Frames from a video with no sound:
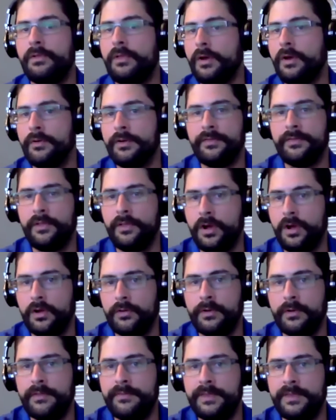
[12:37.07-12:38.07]
loan in the
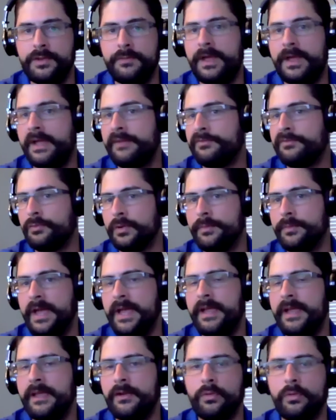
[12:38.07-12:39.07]
long run, then you may have to
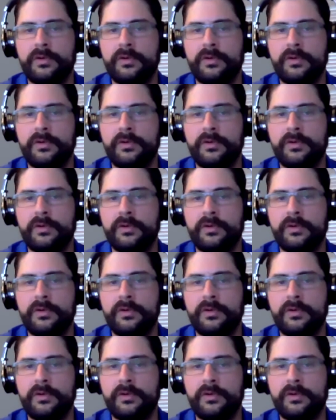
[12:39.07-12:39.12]
repay it.